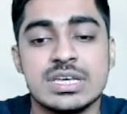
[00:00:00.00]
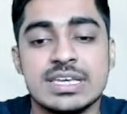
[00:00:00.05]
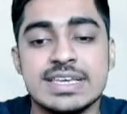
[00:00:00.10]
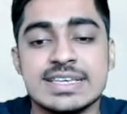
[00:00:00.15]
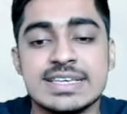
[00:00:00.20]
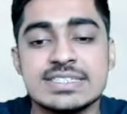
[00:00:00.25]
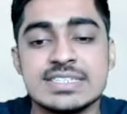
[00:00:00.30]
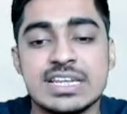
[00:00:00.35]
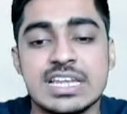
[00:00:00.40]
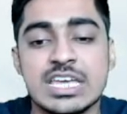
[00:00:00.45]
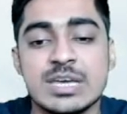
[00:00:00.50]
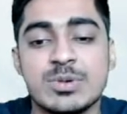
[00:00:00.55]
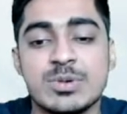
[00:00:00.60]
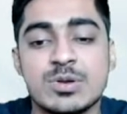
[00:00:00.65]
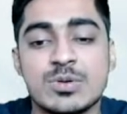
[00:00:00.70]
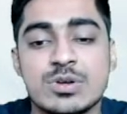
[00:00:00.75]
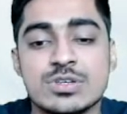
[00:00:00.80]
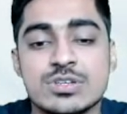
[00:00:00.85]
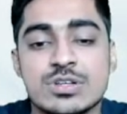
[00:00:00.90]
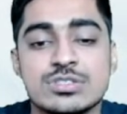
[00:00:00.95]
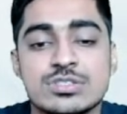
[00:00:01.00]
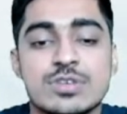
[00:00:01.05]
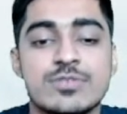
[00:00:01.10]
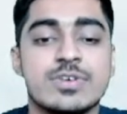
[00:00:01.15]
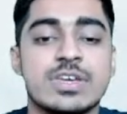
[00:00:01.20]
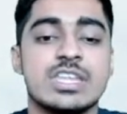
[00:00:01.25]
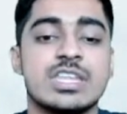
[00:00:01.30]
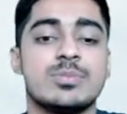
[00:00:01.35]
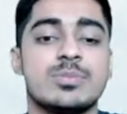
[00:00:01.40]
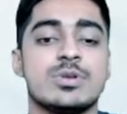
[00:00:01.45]
Yes, labor was also
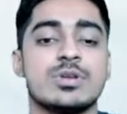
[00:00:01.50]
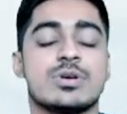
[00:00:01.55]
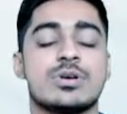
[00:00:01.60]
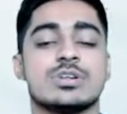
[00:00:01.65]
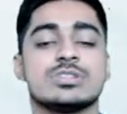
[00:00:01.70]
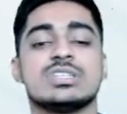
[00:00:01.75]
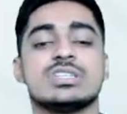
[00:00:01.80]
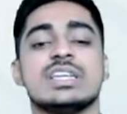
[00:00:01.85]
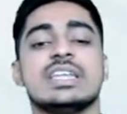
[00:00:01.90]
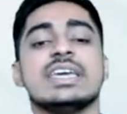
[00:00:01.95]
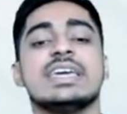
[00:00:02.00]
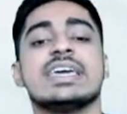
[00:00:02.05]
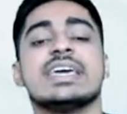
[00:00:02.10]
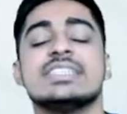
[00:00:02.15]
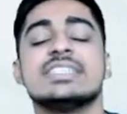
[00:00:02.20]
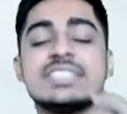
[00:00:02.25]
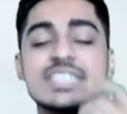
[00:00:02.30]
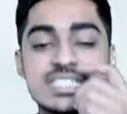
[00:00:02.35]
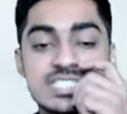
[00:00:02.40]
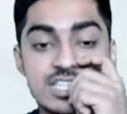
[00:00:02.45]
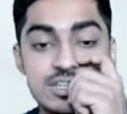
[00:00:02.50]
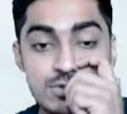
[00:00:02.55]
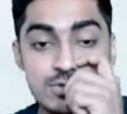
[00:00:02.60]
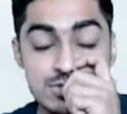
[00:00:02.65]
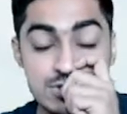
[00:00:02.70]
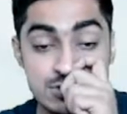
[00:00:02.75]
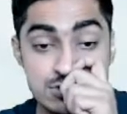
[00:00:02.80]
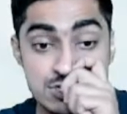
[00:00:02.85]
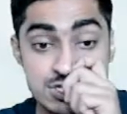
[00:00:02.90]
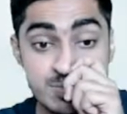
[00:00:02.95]
variable cost. Leakage testing was
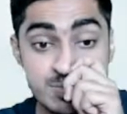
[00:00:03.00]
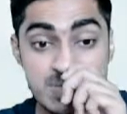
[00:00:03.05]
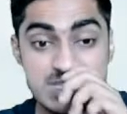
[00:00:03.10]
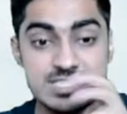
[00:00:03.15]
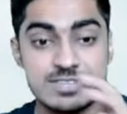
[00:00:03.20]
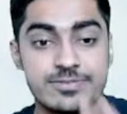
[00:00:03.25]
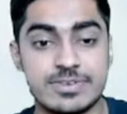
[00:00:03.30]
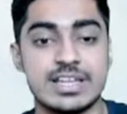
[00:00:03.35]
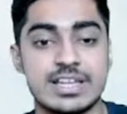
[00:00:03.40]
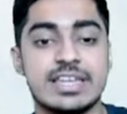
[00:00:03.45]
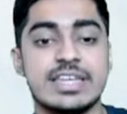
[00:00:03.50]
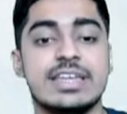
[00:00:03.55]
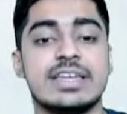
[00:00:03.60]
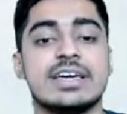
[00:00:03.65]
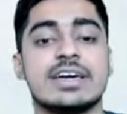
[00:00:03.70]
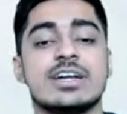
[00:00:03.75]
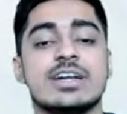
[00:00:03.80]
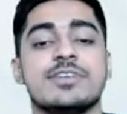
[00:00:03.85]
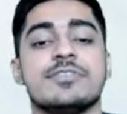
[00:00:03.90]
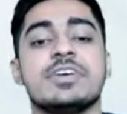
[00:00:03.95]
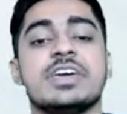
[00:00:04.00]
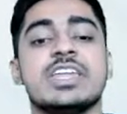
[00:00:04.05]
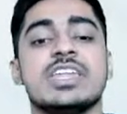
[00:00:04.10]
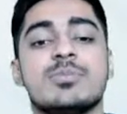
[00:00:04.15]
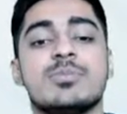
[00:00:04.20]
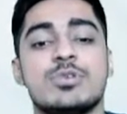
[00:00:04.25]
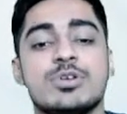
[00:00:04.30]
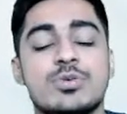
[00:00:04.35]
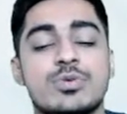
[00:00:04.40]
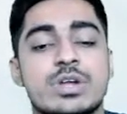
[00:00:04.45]
also specifically incurred.
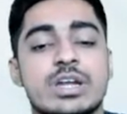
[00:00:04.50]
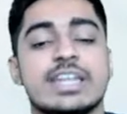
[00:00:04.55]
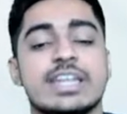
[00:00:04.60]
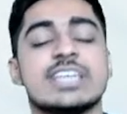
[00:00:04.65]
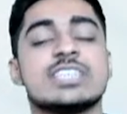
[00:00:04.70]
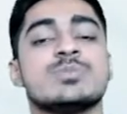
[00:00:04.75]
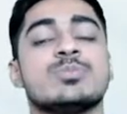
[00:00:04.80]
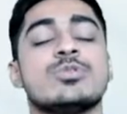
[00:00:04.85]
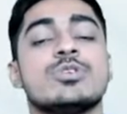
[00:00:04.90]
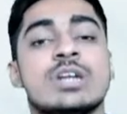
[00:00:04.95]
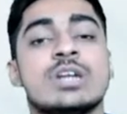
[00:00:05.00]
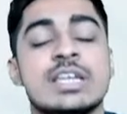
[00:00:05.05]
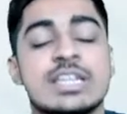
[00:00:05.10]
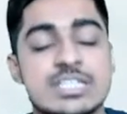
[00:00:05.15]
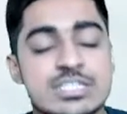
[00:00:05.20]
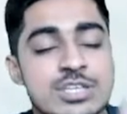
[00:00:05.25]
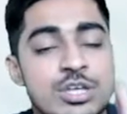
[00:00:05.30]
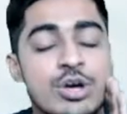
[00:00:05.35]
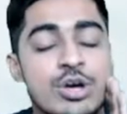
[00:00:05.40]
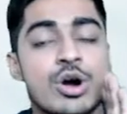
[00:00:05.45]
Variable overhead, export clearance.